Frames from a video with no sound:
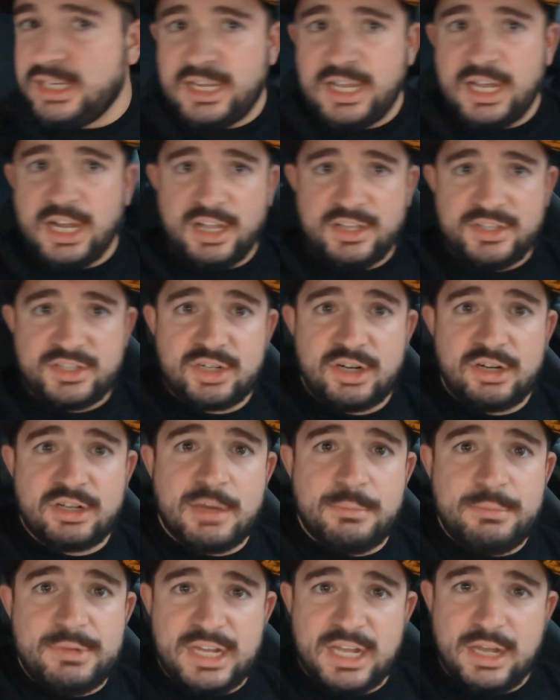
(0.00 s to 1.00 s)
It started
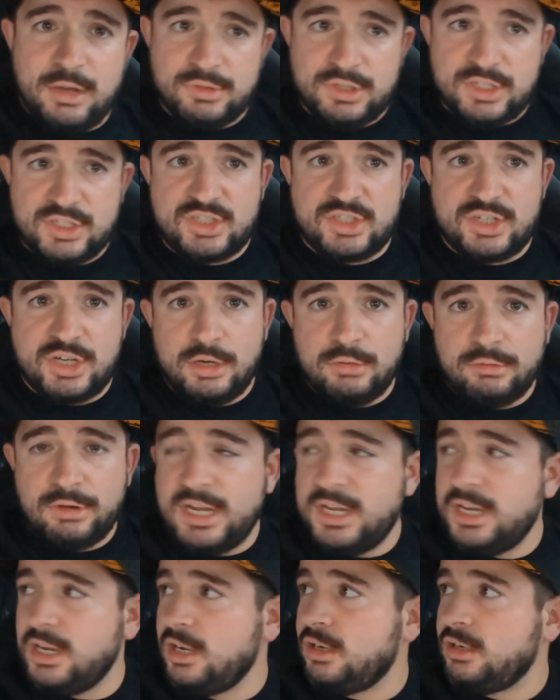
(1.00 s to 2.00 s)
coming down with the snow
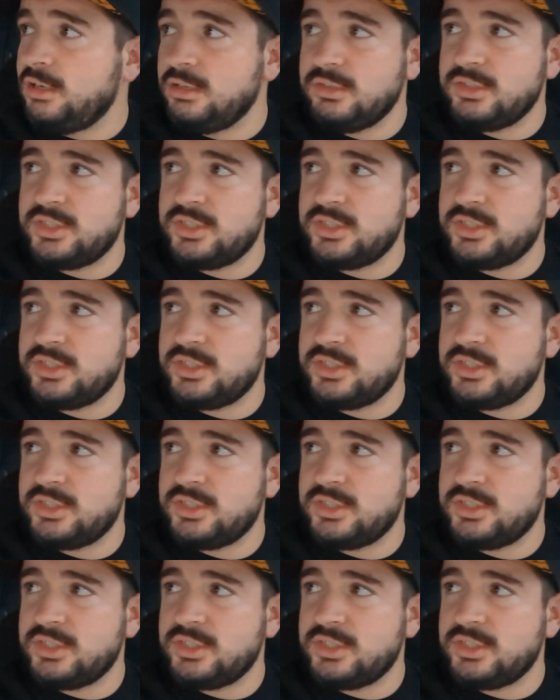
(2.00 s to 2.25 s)
right here,